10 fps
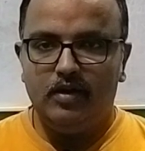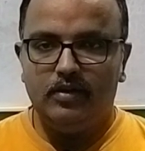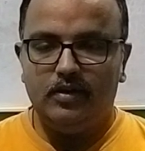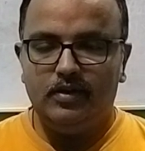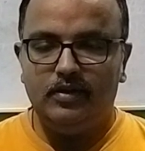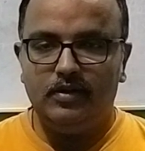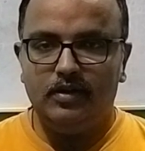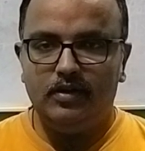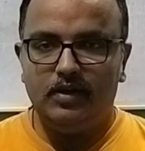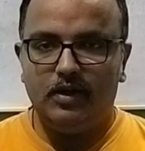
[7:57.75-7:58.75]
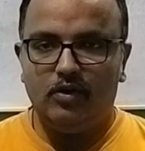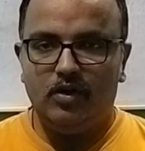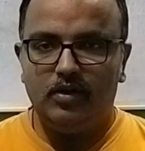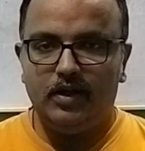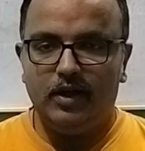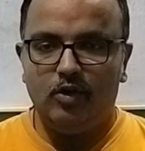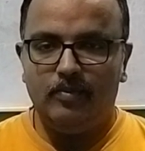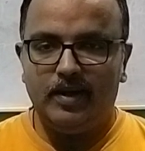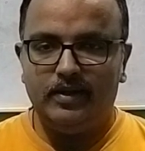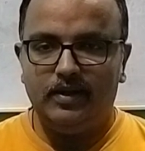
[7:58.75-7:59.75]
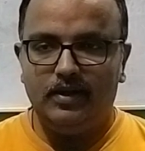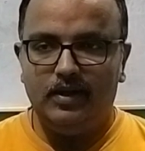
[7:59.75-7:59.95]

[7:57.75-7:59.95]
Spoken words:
The reason they are called aromatic